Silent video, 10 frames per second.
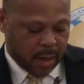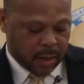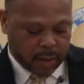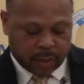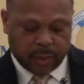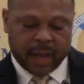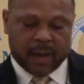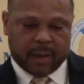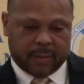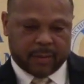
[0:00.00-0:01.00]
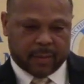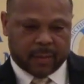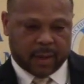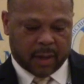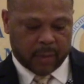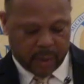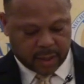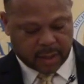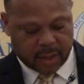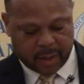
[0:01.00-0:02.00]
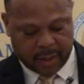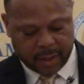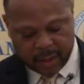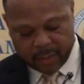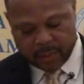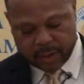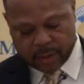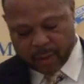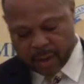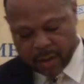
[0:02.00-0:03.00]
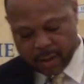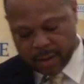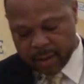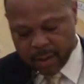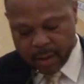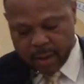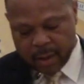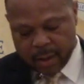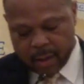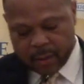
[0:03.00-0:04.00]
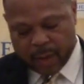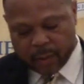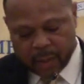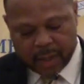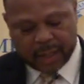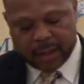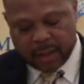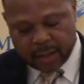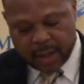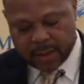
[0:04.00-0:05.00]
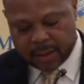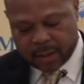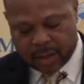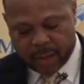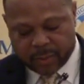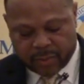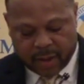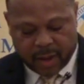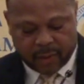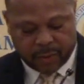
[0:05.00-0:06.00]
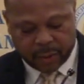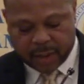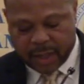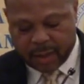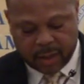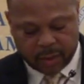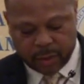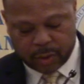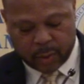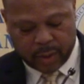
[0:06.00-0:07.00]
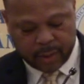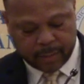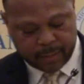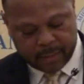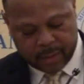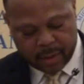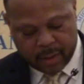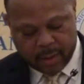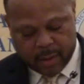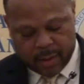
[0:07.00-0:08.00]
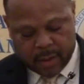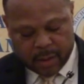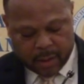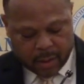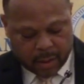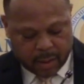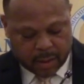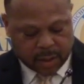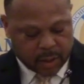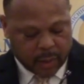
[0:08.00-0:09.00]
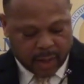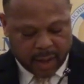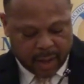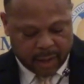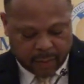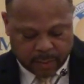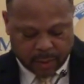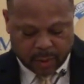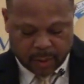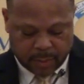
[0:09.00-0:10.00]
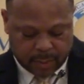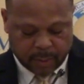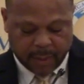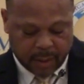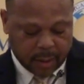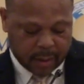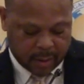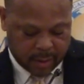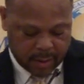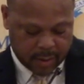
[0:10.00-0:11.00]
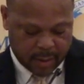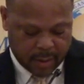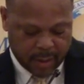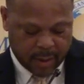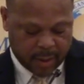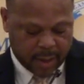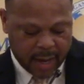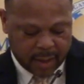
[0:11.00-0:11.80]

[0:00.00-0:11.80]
And so through that, I want to say, and end with this right here. When I read Ecclesiastes chapter 5, verse 18 through 20, this is what I have observed to be good. That